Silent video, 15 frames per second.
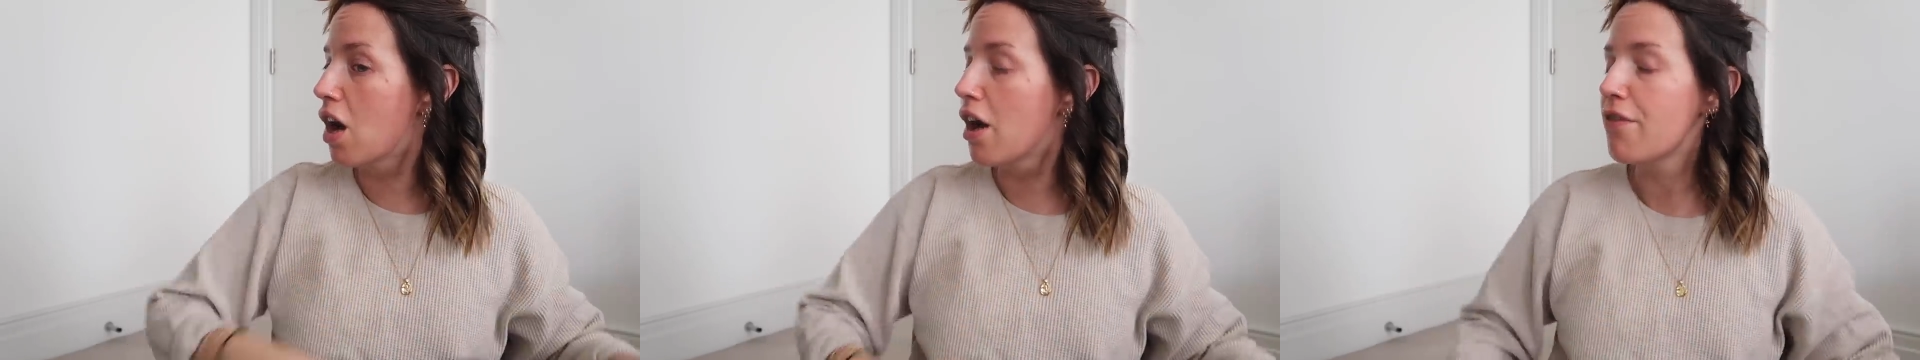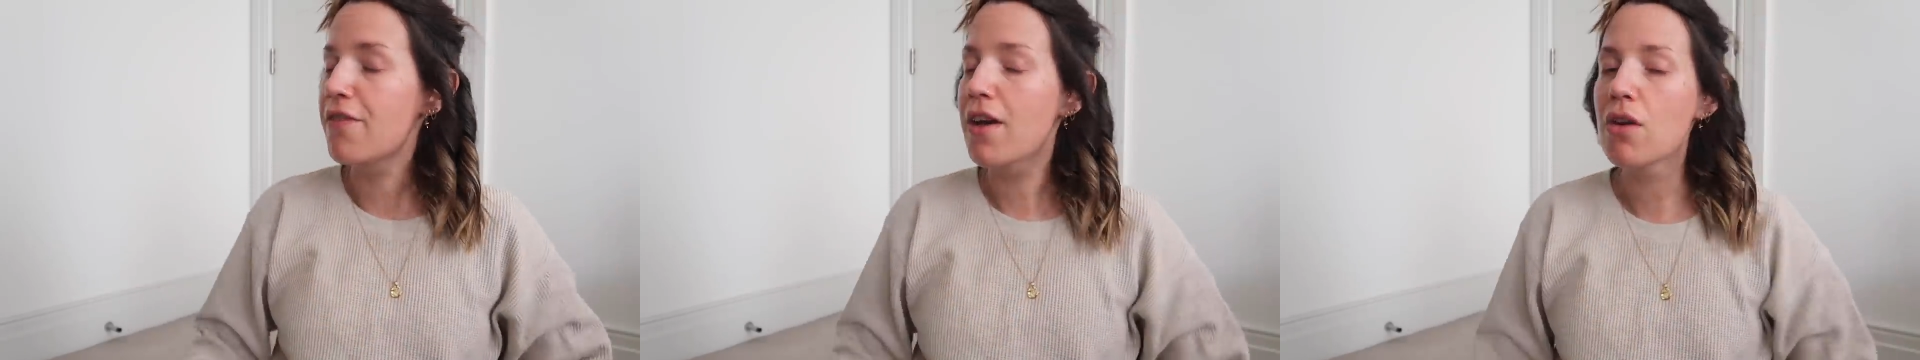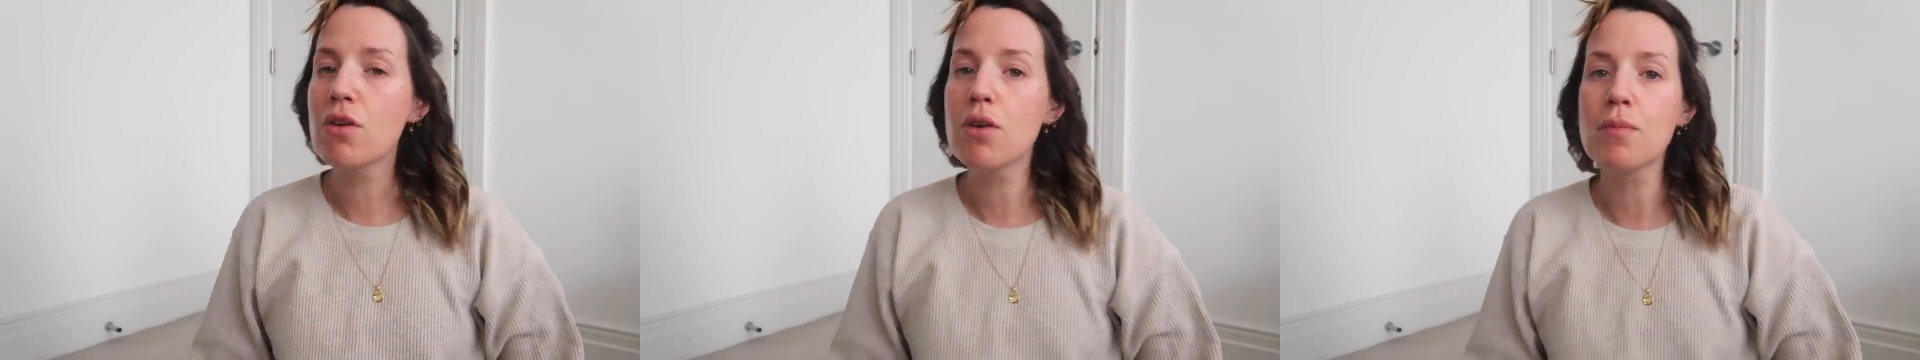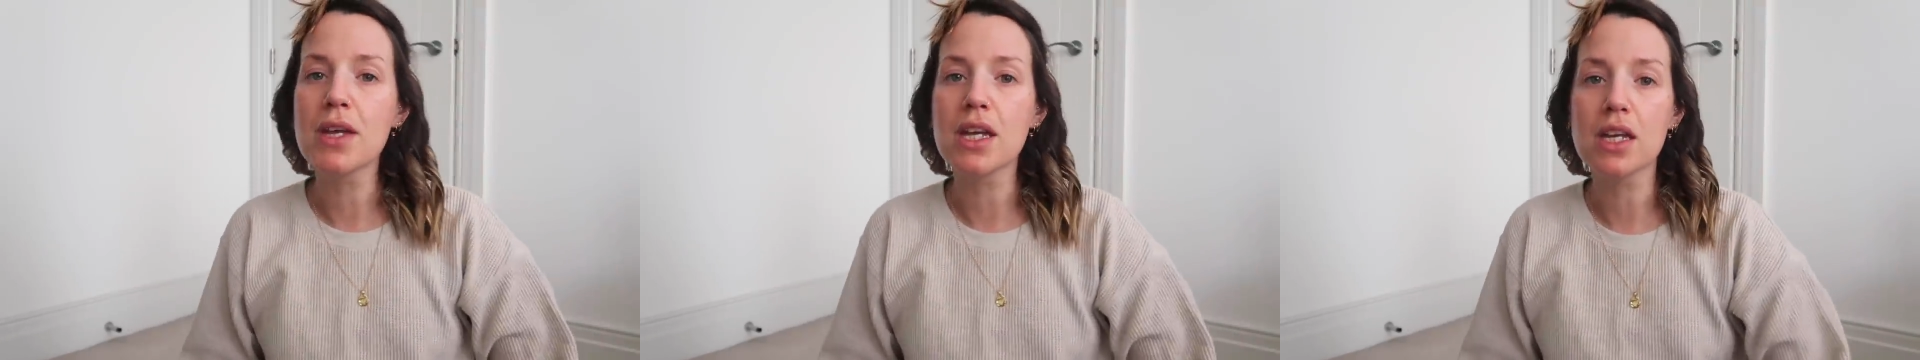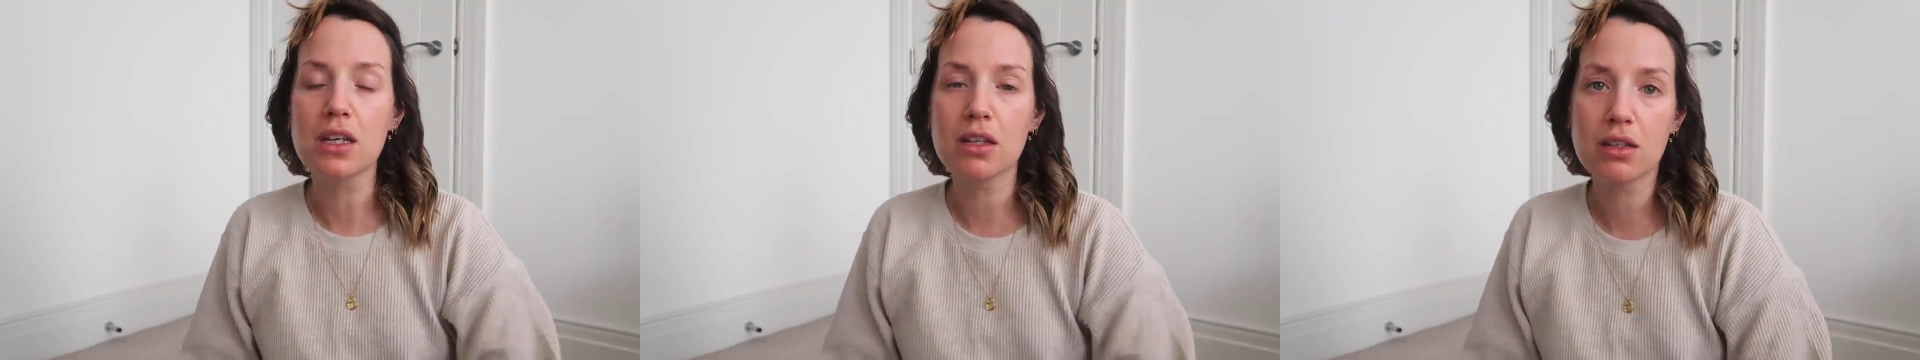I felt a
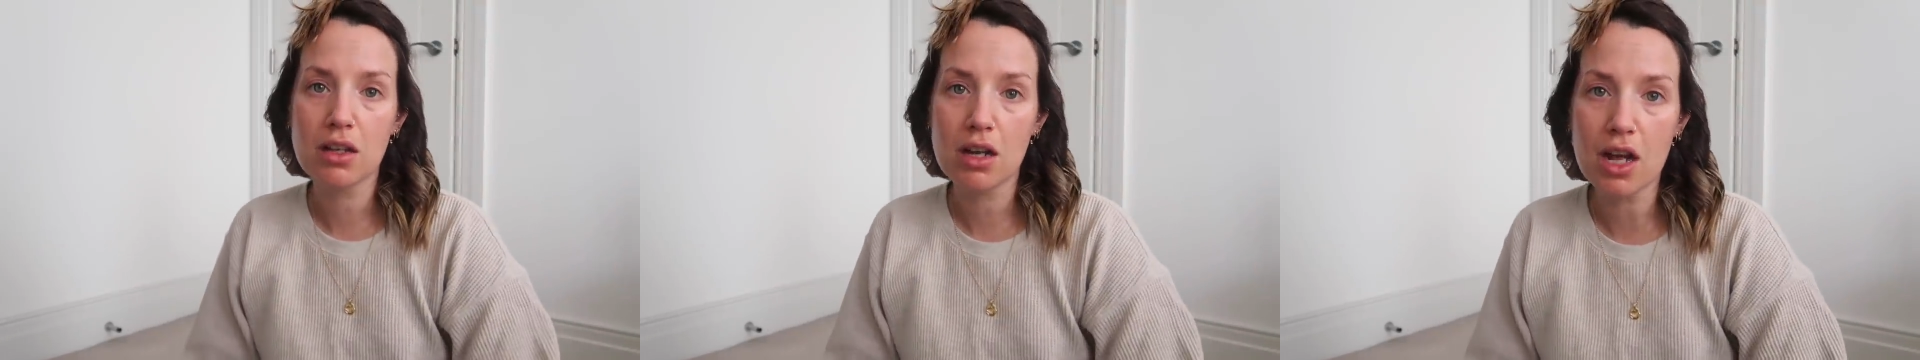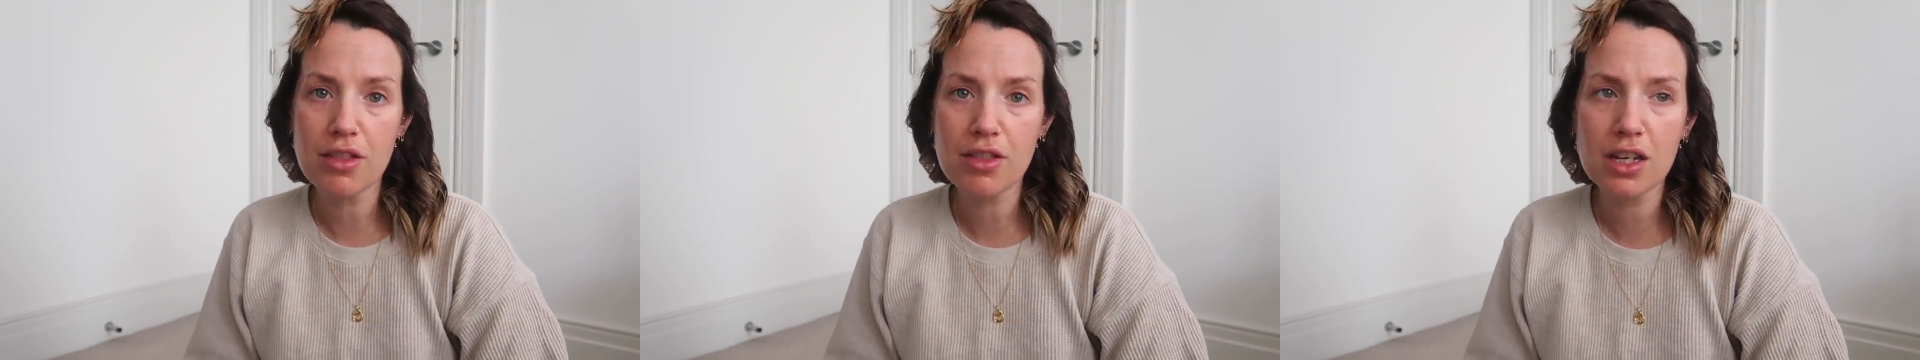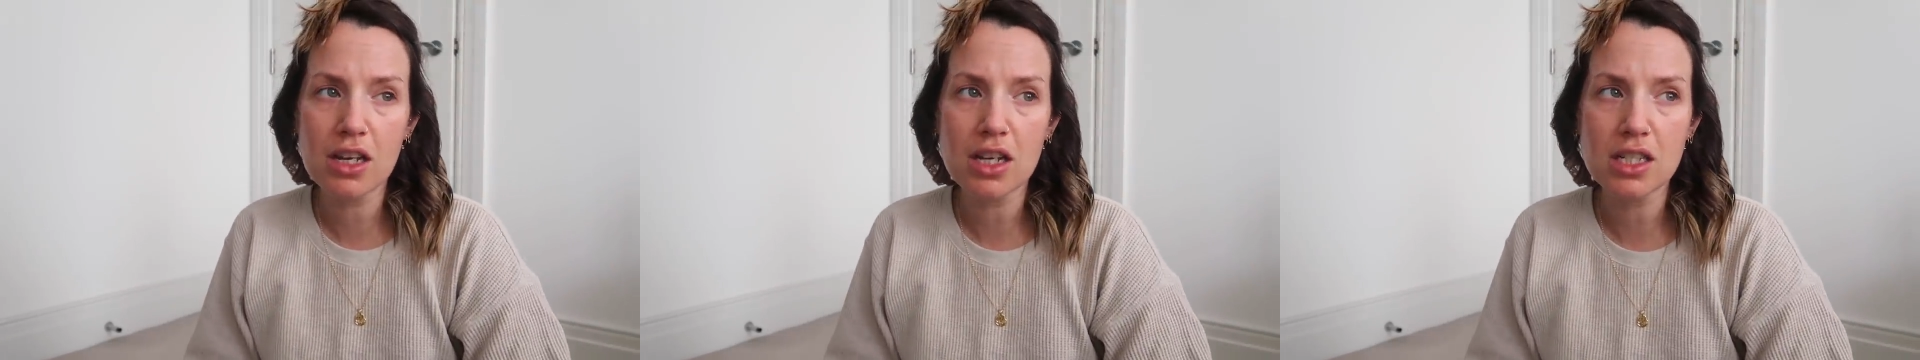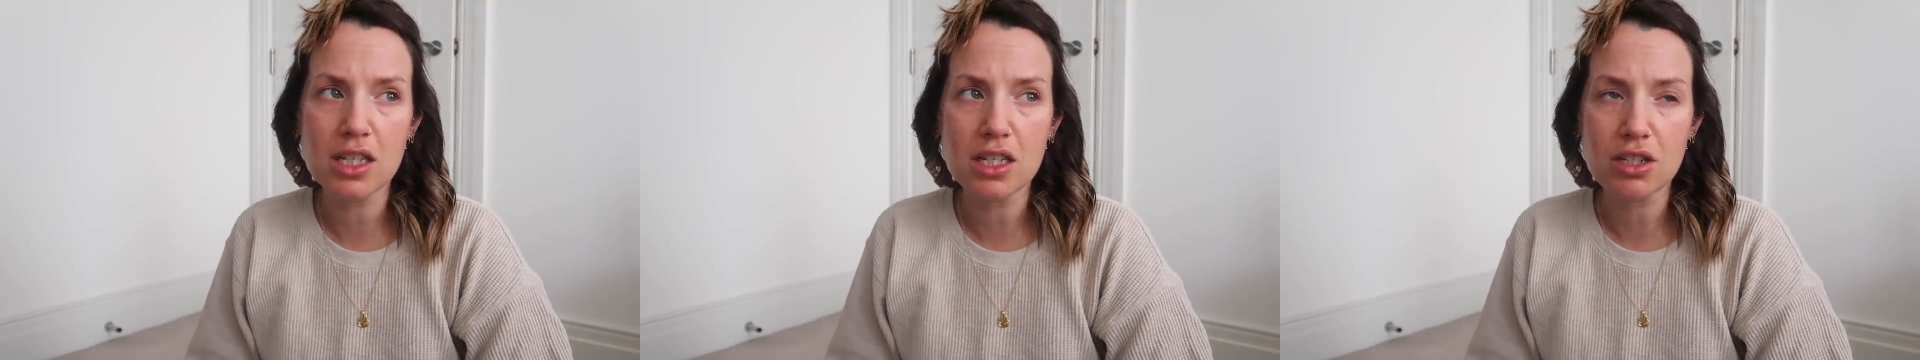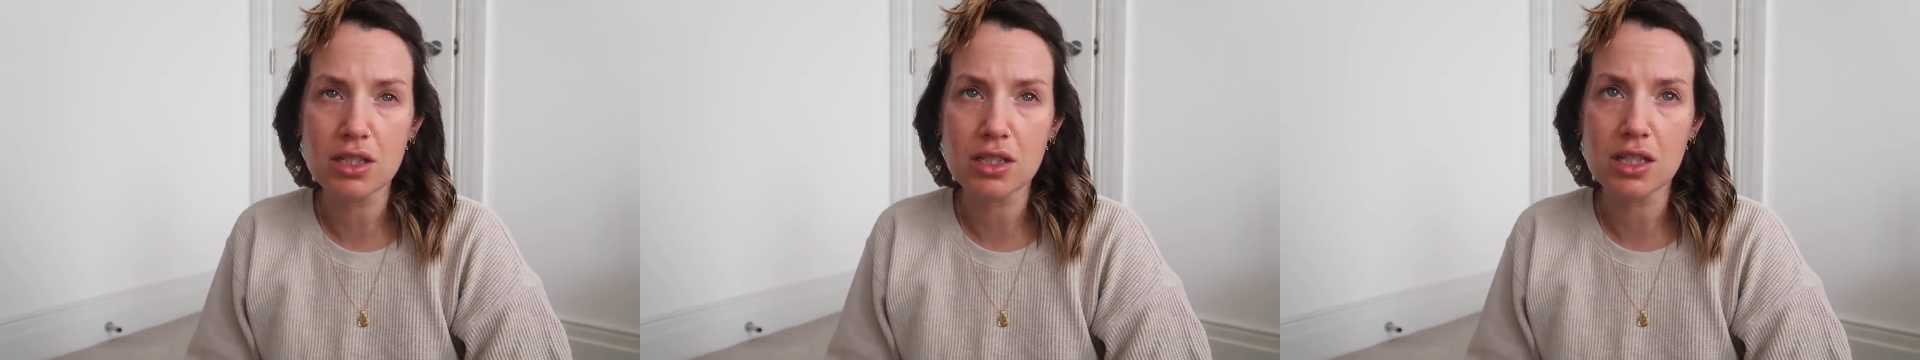bit, I think I
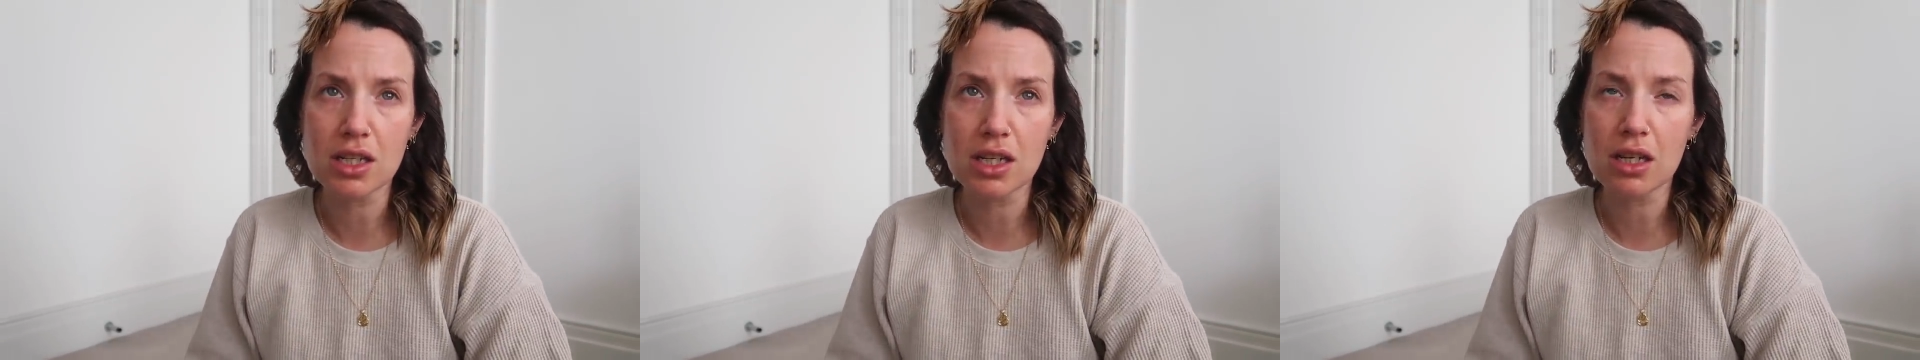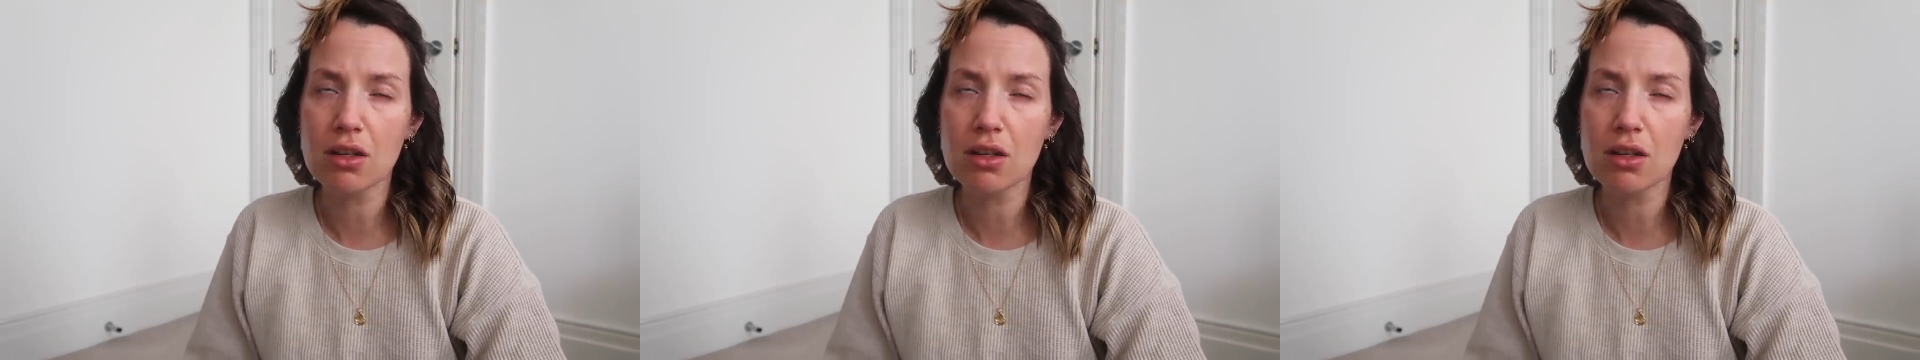said yesterday,